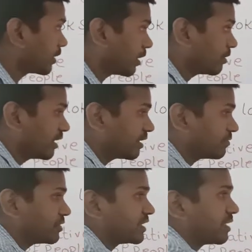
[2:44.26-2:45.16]
Now here if
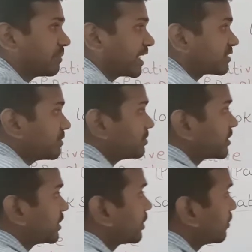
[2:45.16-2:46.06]
you see the maximum
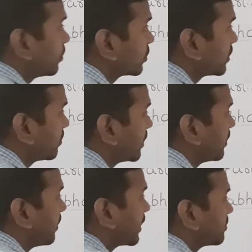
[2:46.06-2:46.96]
strength of Lok Sabha, the
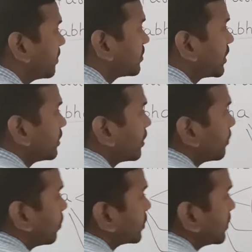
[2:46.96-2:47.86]
maximum strength
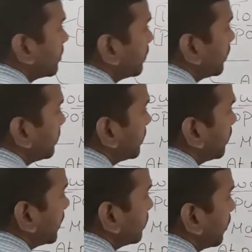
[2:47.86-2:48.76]
of Lok Sabha will be
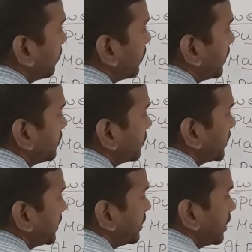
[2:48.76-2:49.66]

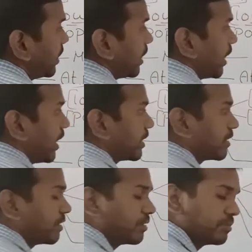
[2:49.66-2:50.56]
550,
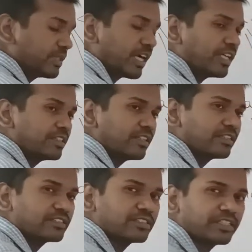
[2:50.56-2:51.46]
and behind that
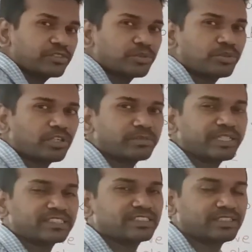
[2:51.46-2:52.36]
the strength should not be
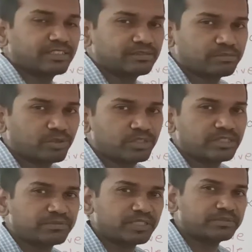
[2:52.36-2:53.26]
exceeded more
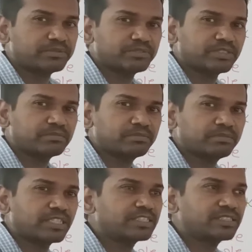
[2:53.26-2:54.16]
than 550.
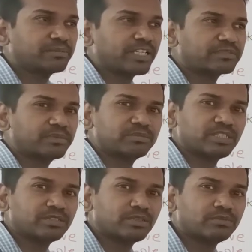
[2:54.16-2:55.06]
That is the maximum
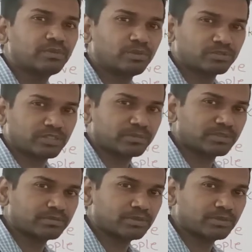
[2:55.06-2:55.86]
strength of Lok Sabha.